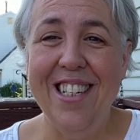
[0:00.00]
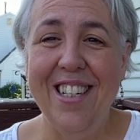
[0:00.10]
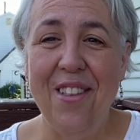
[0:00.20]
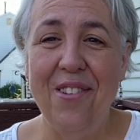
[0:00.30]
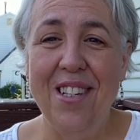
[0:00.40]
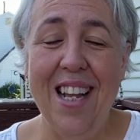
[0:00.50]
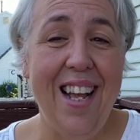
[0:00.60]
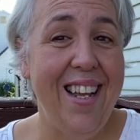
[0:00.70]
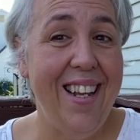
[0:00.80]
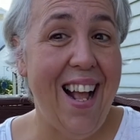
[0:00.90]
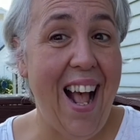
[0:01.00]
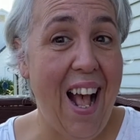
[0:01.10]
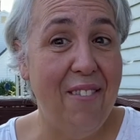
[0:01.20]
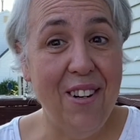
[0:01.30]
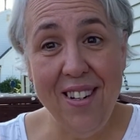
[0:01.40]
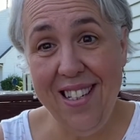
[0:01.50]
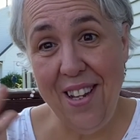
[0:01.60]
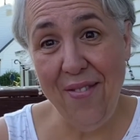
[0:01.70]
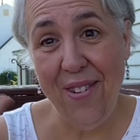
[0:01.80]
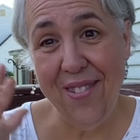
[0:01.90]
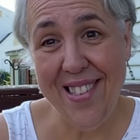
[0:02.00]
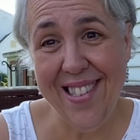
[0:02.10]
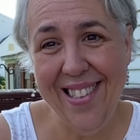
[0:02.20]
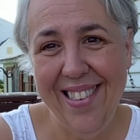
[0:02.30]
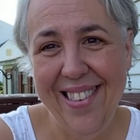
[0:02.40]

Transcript: another day. Have a great day, folks.